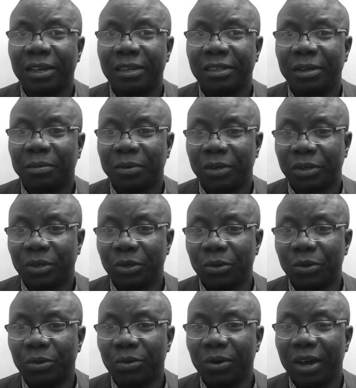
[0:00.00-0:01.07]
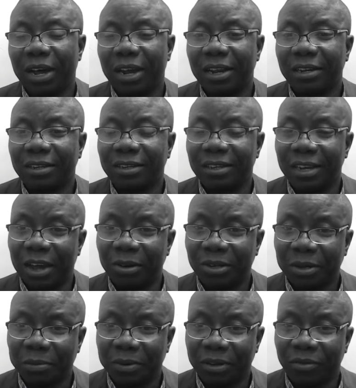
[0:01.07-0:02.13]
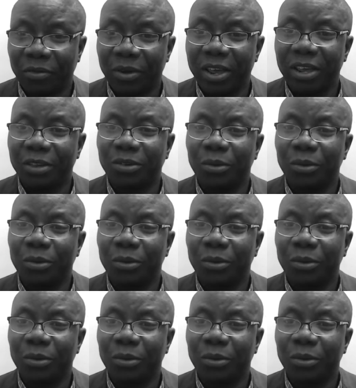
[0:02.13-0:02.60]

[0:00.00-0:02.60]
chapter 2 and now chapter 3